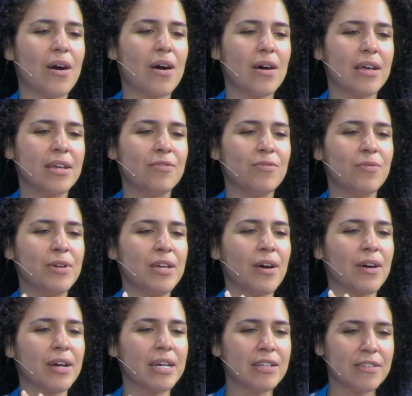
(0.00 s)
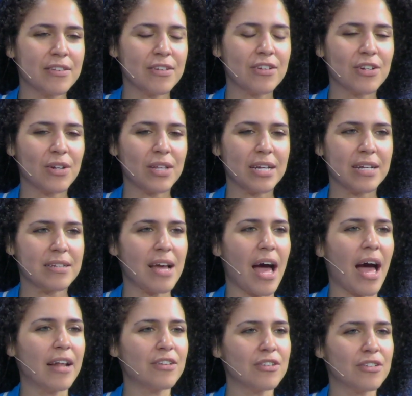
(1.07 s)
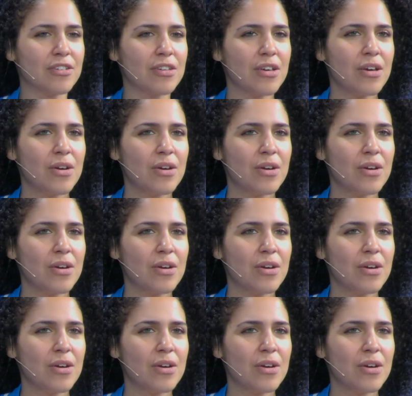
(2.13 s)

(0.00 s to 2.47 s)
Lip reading: if we are insecurely attached,